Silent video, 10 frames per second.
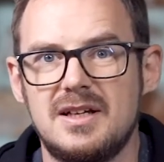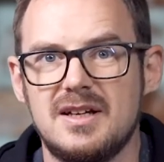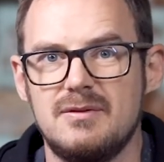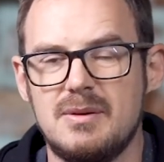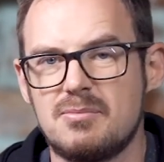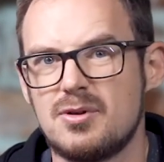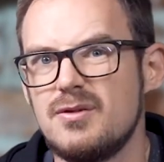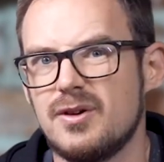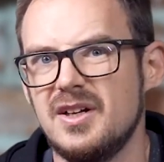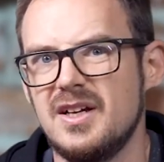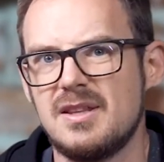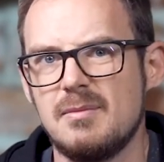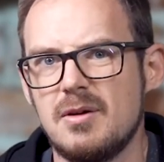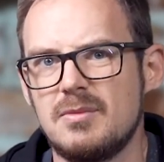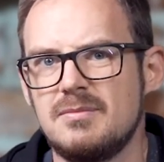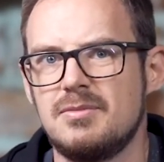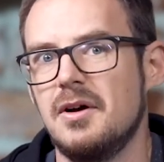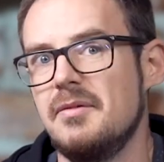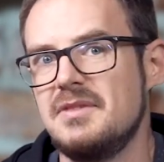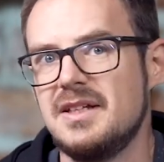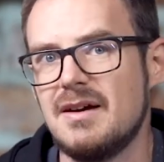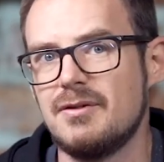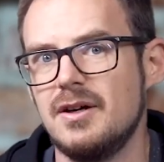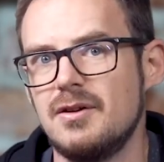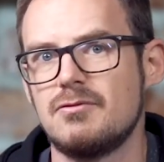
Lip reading: kind of improve on it at the moment, but you never know.